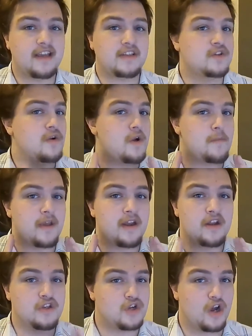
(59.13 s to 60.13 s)
It's going to be an
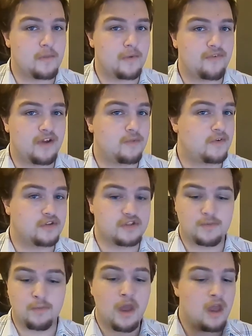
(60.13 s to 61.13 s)
enjoyable thing. We've got
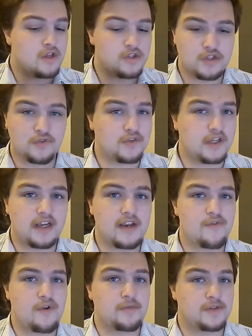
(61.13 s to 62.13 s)
some stuff to clear up,